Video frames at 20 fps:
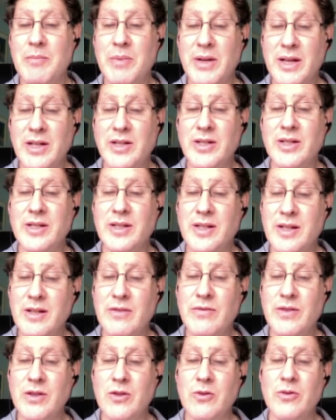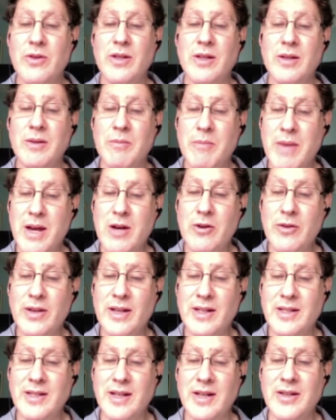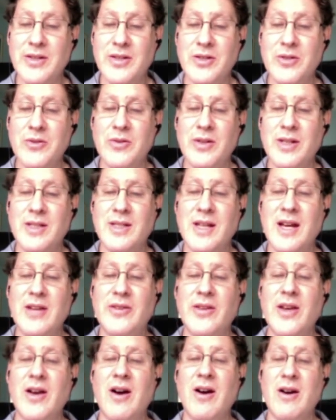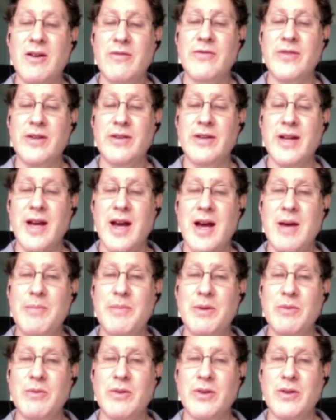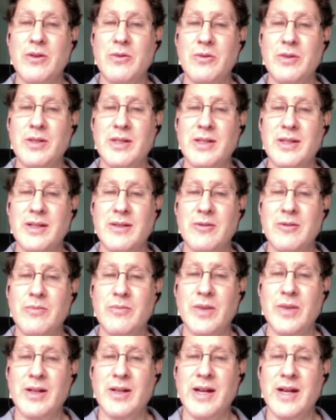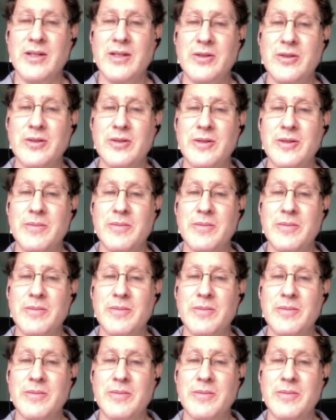patients give you, the, the mail they send you, is that they are very happy with those uh, answers.